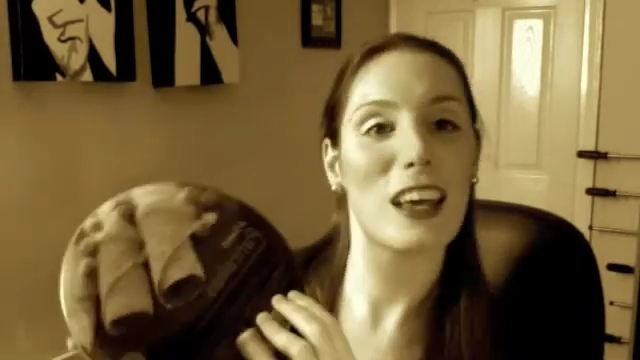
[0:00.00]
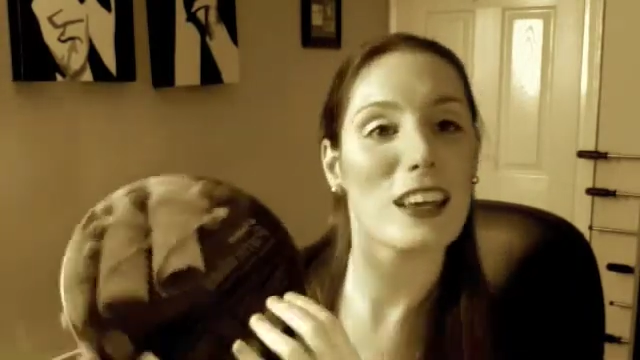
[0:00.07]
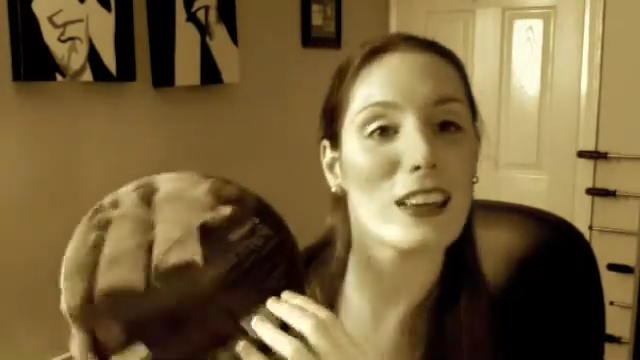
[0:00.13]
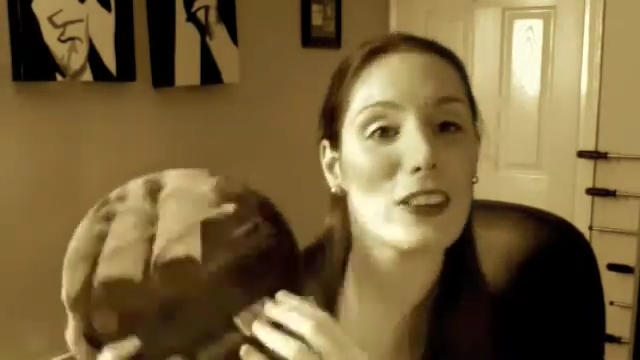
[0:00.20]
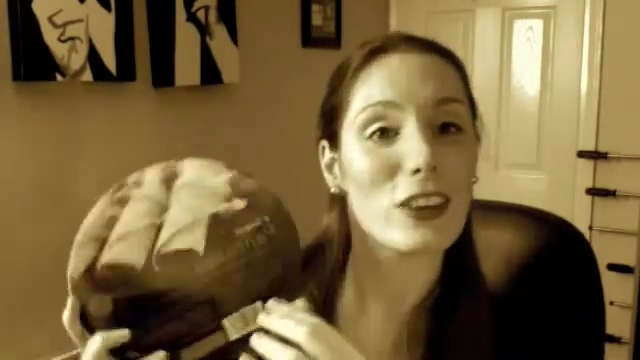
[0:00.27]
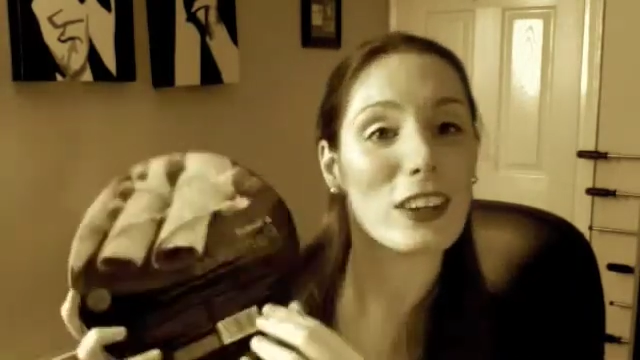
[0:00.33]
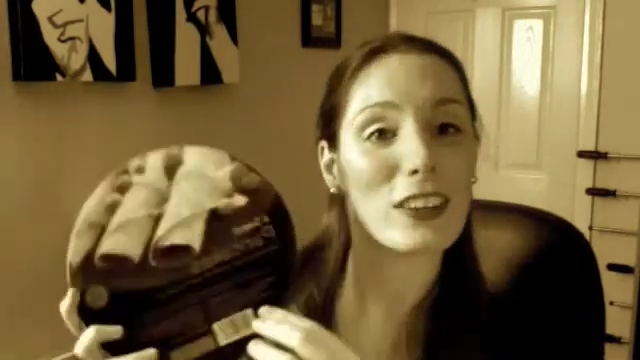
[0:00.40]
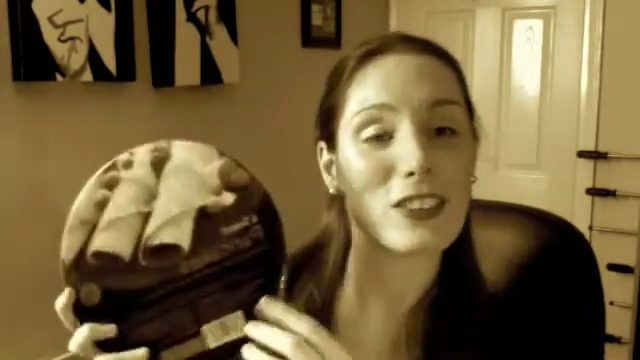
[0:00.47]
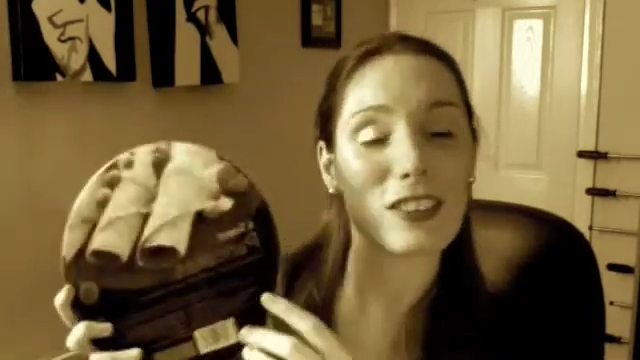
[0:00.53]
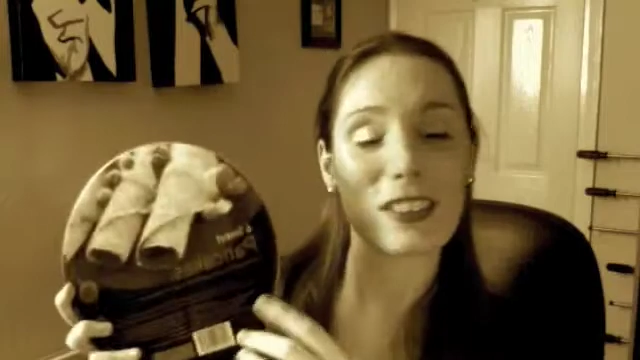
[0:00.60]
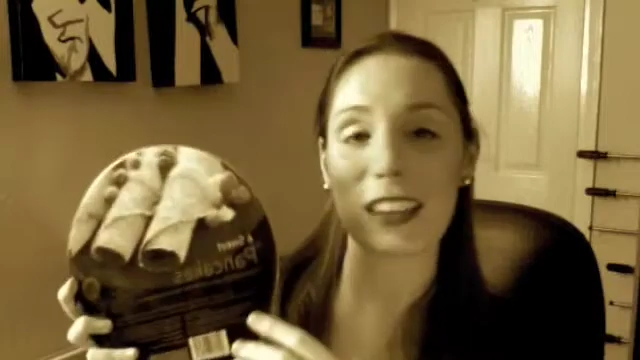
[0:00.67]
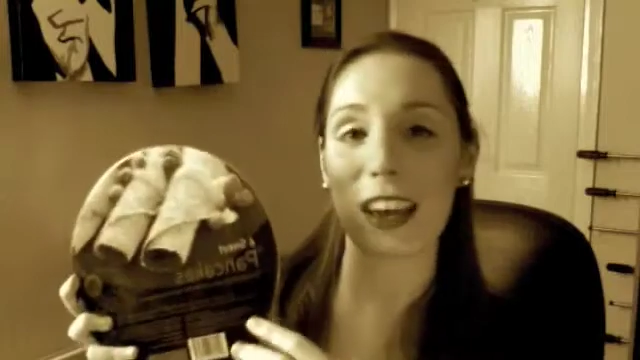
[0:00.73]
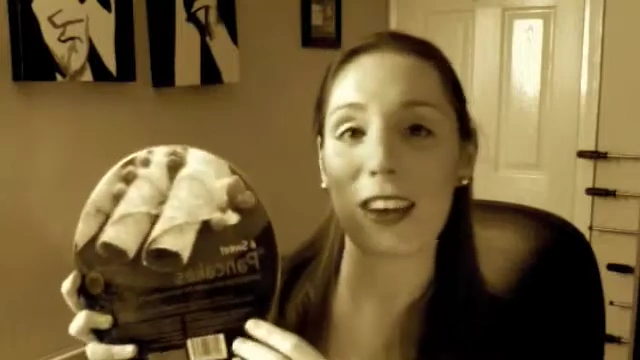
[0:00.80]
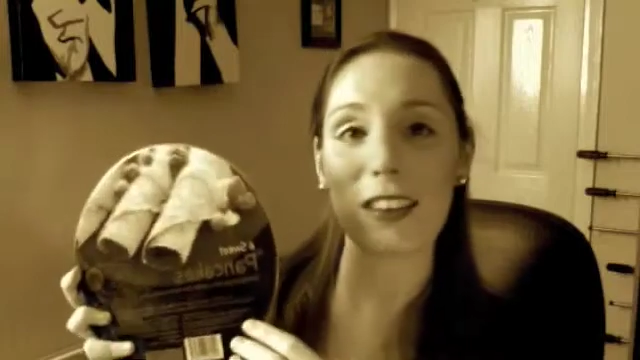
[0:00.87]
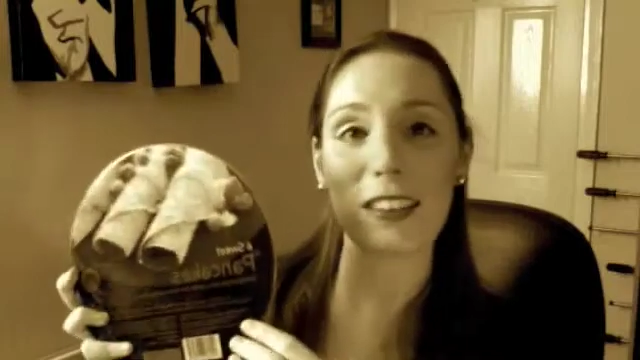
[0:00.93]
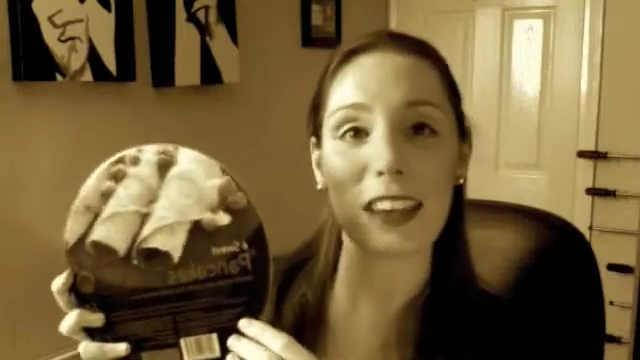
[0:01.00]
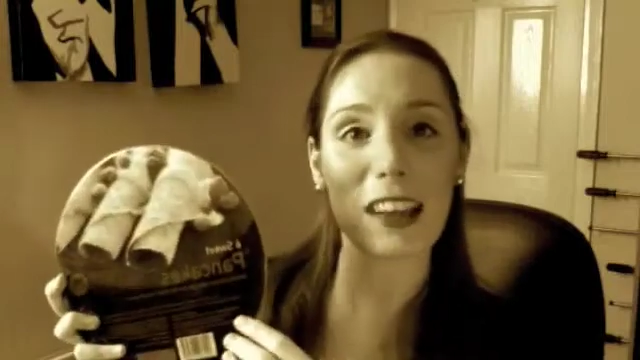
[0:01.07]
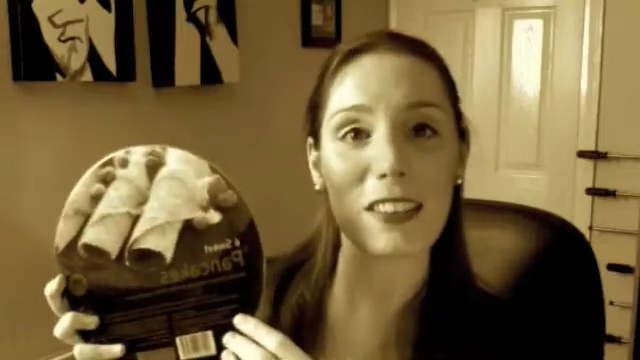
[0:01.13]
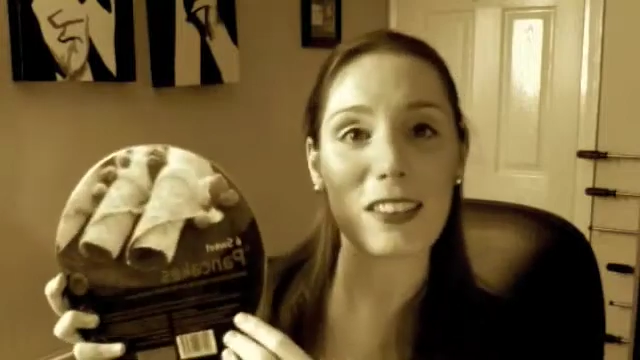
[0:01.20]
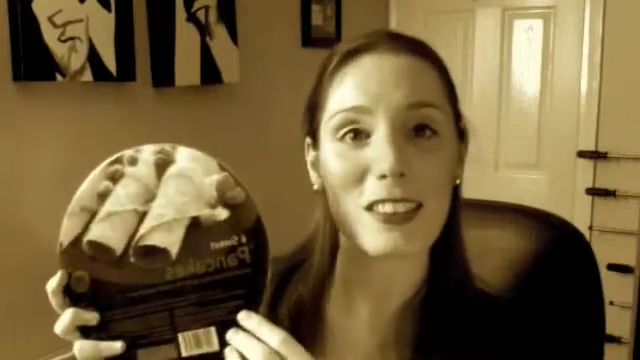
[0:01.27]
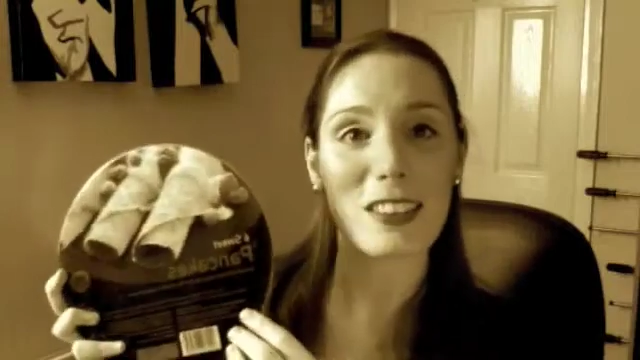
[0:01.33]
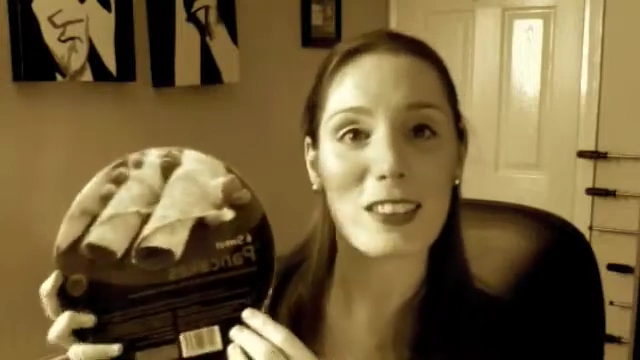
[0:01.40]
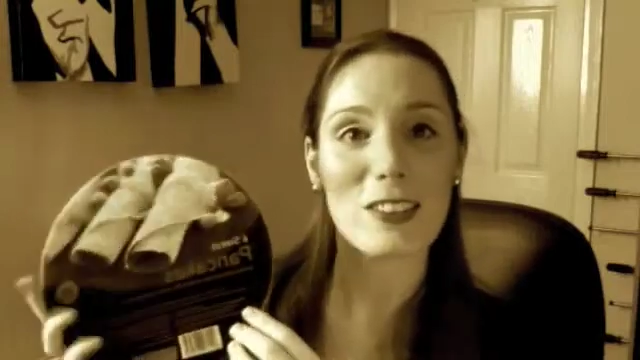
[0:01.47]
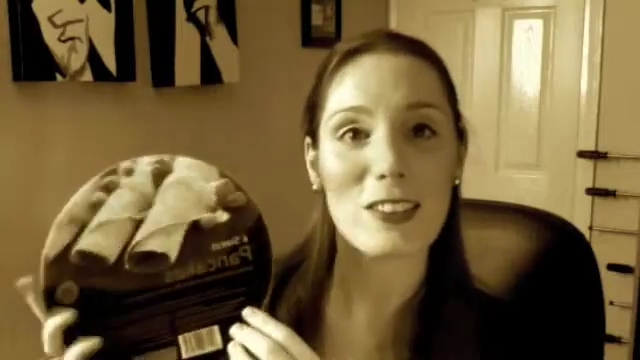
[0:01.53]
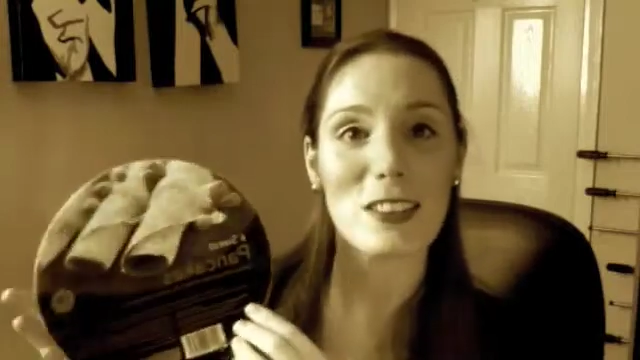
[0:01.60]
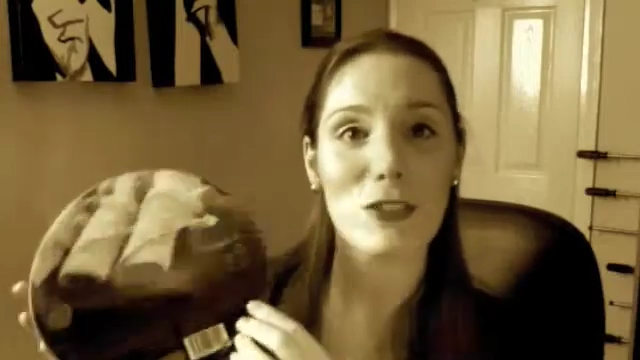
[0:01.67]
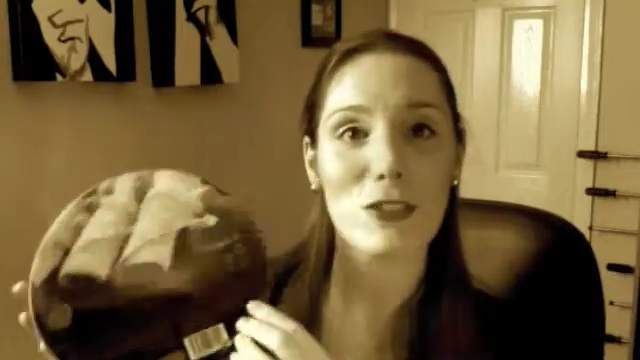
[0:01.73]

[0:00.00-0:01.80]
You can just go down to the